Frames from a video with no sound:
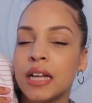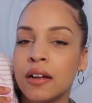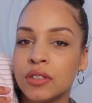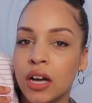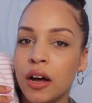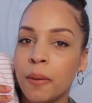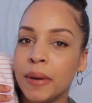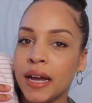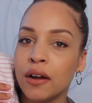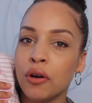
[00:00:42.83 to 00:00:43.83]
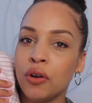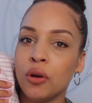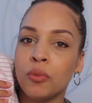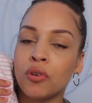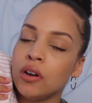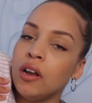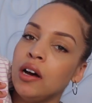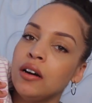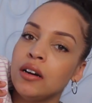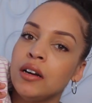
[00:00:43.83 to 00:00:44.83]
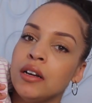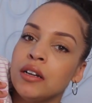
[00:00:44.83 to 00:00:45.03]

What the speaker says: down to her being a lot more alert.